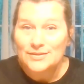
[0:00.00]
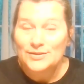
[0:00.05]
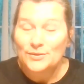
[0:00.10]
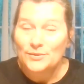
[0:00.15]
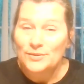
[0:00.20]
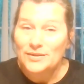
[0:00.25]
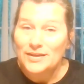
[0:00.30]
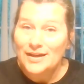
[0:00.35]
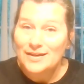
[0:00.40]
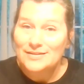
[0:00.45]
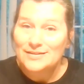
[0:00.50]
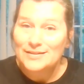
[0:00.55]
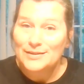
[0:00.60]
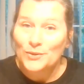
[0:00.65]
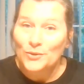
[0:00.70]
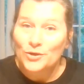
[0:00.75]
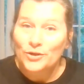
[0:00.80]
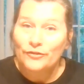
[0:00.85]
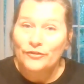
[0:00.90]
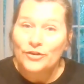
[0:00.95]
So yes, in
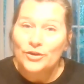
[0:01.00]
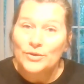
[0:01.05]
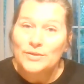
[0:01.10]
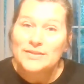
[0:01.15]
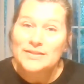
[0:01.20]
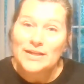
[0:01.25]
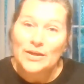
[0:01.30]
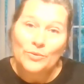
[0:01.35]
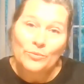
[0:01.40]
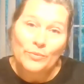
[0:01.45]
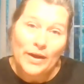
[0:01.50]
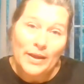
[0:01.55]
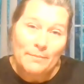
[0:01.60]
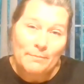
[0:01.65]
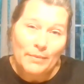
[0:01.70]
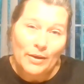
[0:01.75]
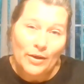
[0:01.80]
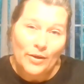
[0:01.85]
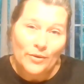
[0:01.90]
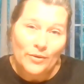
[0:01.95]
order for you to see a
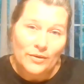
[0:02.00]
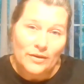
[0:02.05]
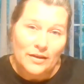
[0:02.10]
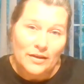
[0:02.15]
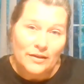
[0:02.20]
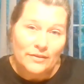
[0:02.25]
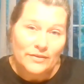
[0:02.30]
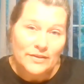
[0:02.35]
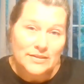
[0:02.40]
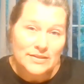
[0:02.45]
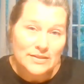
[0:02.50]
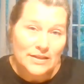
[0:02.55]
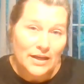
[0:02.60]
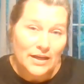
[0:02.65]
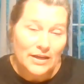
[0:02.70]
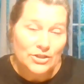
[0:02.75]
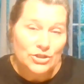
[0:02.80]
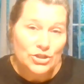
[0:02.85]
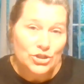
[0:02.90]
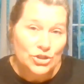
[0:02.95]
rainbow, the
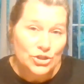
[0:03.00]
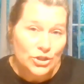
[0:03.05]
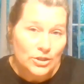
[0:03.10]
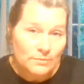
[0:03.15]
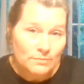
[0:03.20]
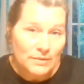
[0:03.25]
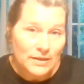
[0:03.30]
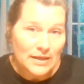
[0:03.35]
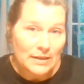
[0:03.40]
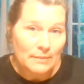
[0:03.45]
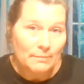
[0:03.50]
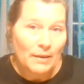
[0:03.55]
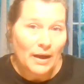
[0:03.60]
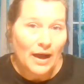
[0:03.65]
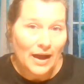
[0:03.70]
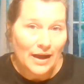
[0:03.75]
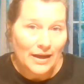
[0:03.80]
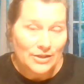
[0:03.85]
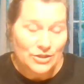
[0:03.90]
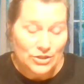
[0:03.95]
sun should be
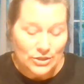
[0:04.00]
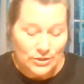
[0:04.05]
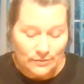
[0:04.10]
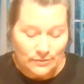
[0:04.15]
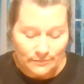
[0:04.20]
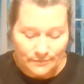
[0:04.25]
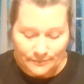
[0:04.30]
behind you.